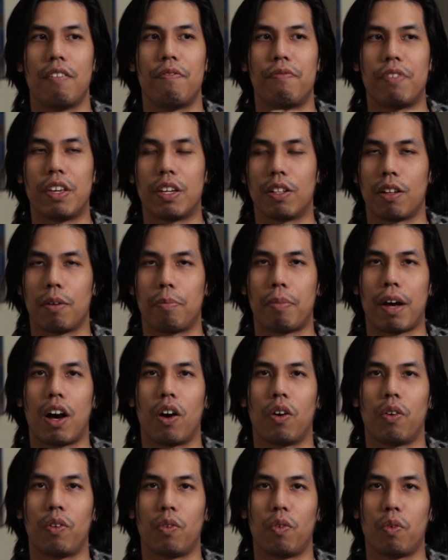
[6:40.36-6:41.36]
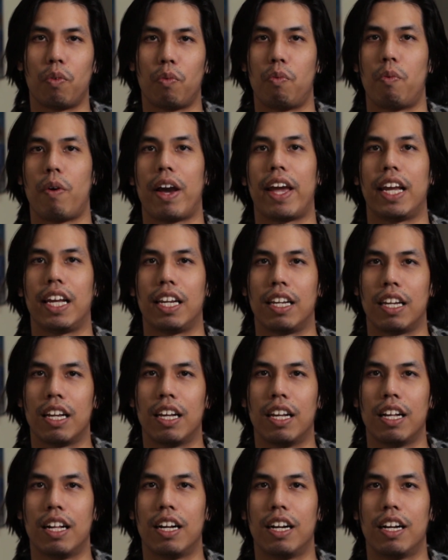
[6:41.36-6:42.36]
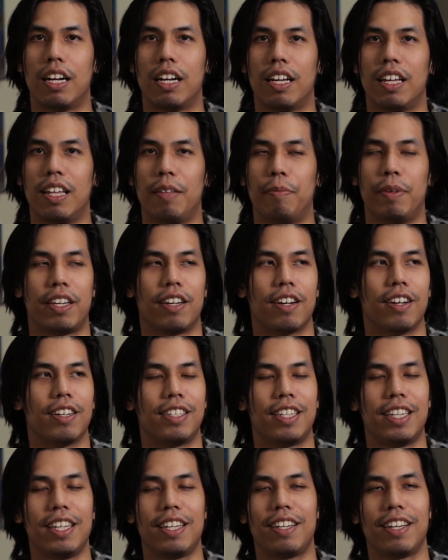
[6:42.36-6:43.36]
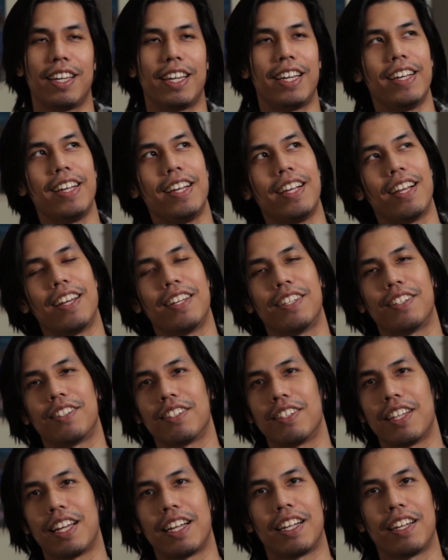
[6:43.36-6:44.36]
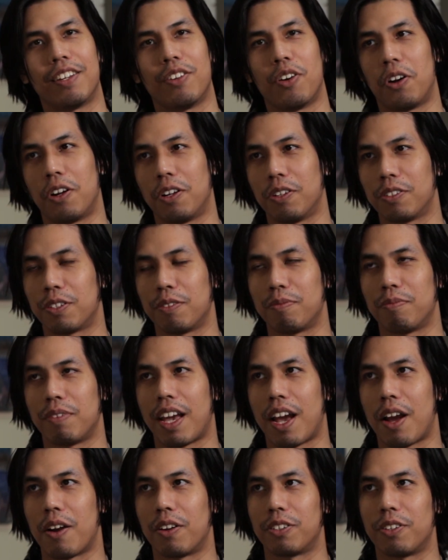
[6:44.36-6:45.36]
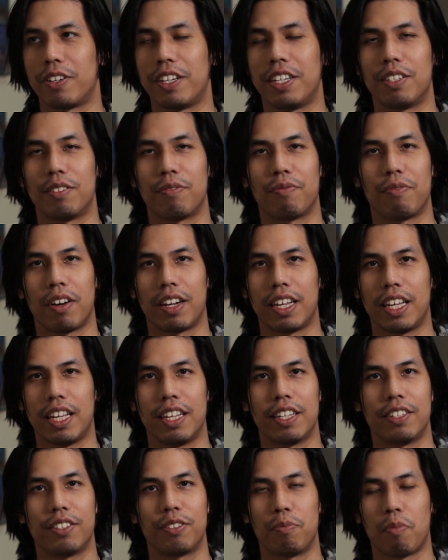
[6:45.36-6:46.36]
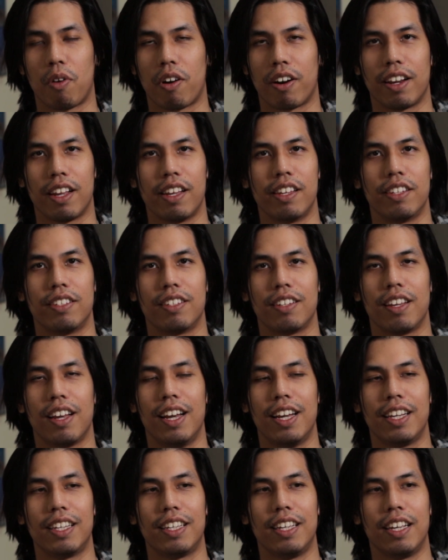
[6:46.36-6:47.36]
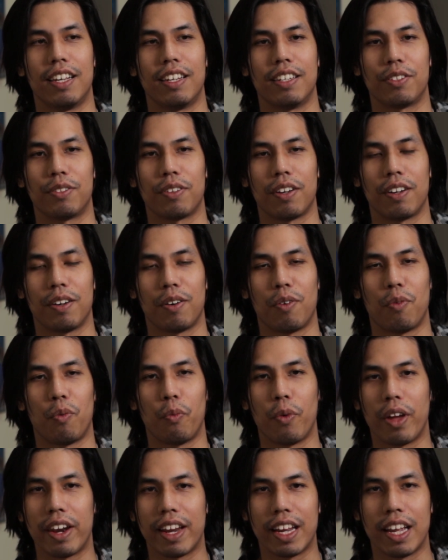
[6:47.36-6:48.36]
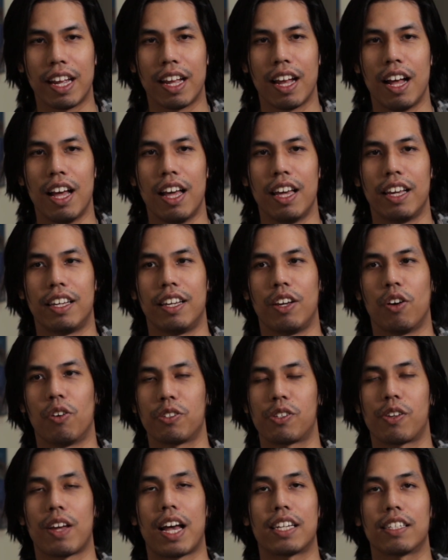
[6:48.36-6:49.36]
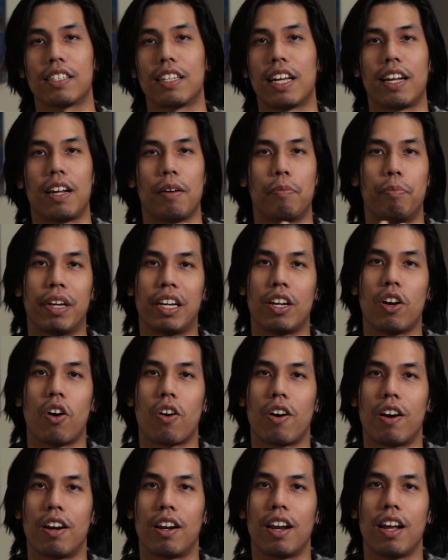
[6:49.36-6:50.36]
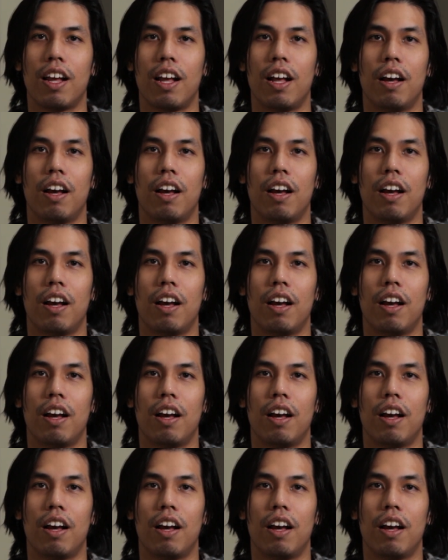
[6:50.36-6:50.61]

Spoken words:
feel about Wayne, because he is like an awesome character. He's funny, he's smart, he is witty. He also has like a big heart.